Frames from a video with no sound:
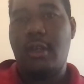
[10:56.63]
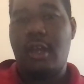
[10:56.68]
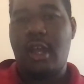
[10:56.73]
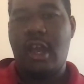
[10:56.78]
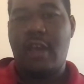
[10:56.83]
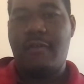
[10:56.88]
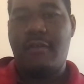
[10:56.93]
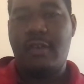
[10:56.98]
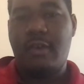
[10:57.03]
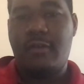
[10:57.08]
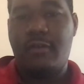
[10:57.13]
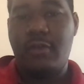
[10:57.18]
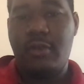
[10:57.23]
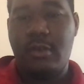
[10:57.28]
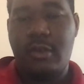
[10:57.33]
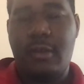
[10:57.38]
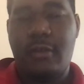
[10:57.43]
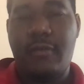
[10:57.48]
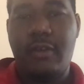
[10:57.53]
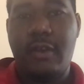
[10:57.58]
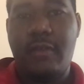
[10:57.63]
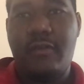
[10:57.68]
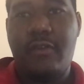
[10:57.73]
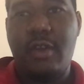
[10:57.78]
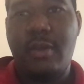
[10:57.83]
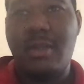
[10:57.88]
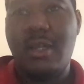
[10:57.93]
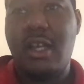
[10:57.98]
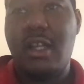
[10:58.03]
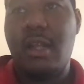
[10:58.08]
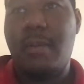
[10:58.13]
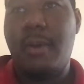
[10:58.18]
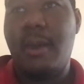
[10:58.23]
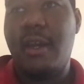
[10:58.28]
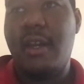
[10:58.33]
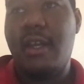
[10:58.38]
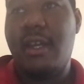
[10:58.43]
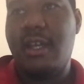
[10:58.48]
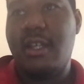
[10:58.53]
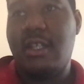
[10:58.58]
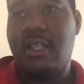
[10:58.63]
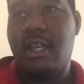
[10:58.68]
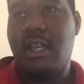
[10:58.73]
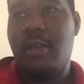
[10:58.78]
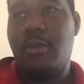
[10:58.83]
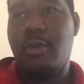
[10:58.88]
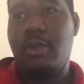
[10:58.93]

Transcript: I think Phipps had a panic attack,